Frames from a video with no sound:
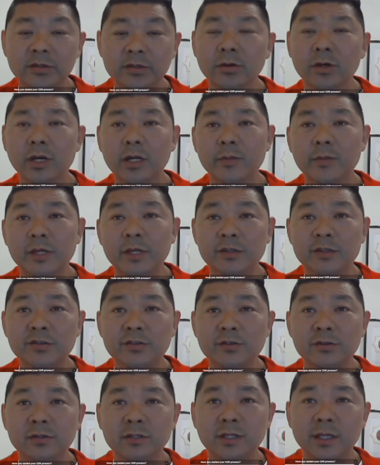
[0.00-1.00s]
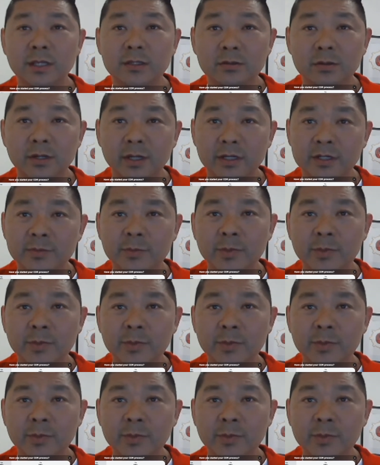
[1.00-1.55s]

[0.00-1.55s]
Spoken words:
So you've got to make sure that your